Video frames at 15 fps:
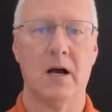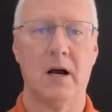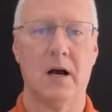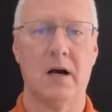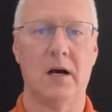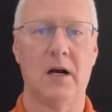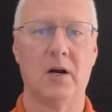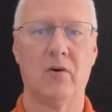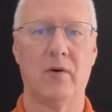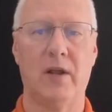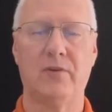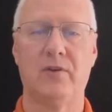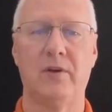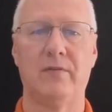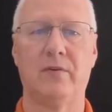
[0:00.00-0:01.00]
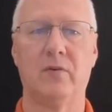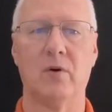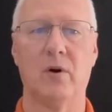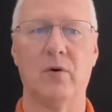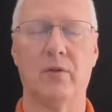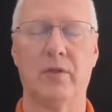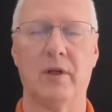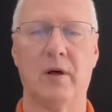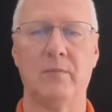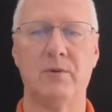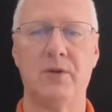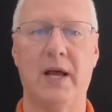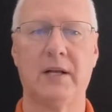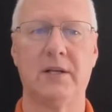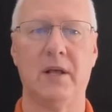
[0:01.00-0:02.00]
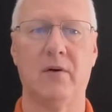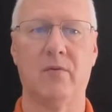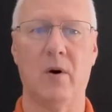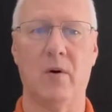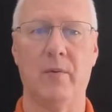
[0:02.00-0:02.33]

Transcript: Uh, aggressive growth objective,